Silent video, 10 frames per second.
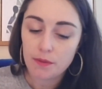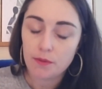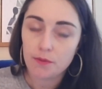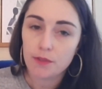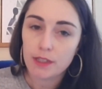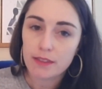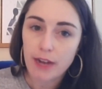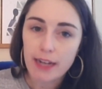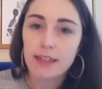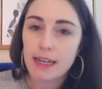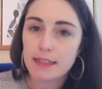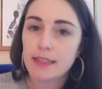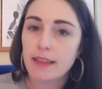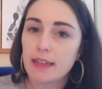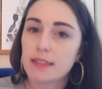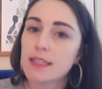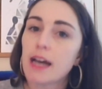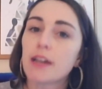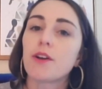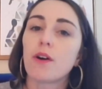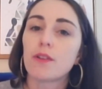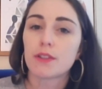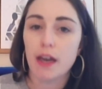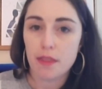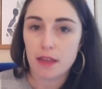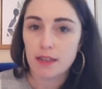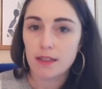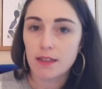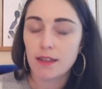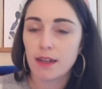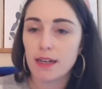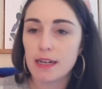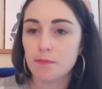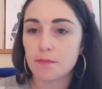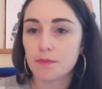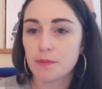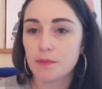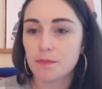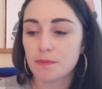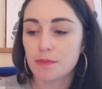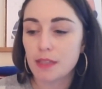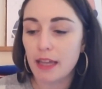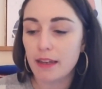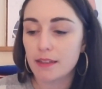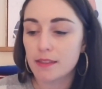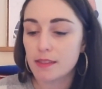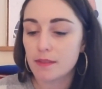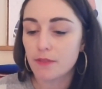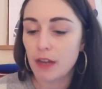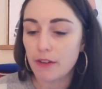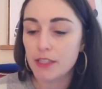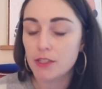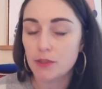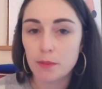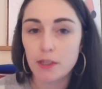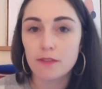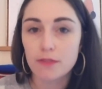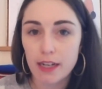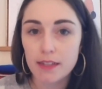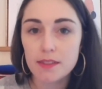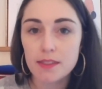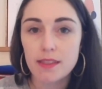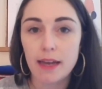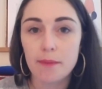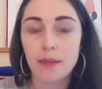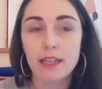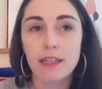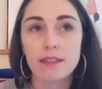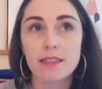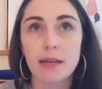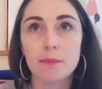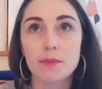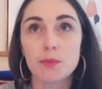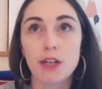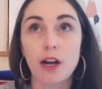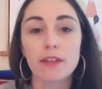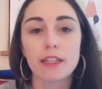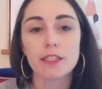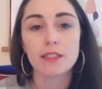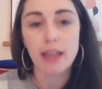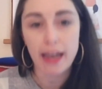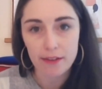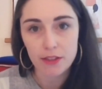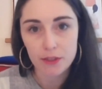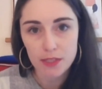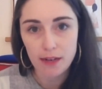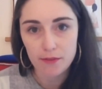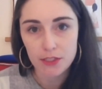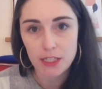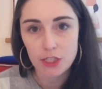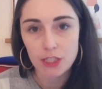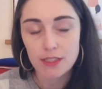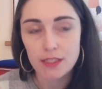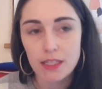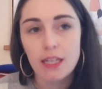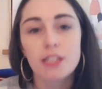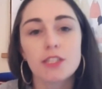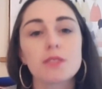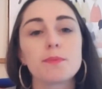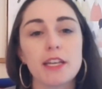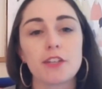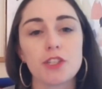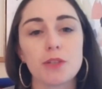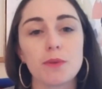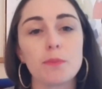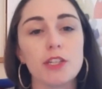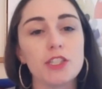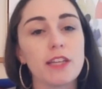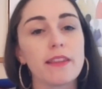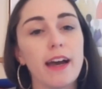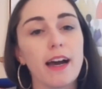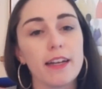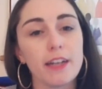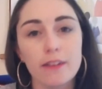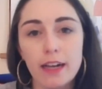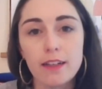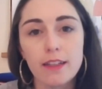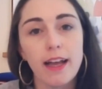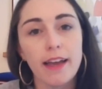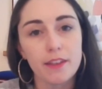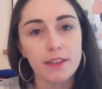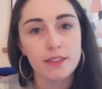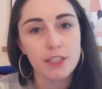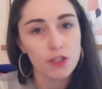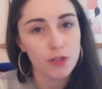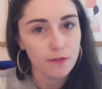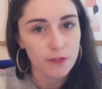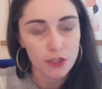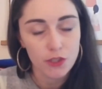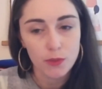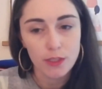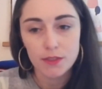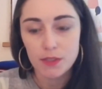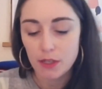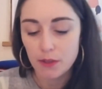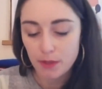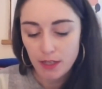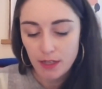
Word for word: re recognizing that it's not an all or nothing, um, that it's very doable for us, that many times we're already having those conversations, just making sure we're bridging that IRL and the digital virtual. So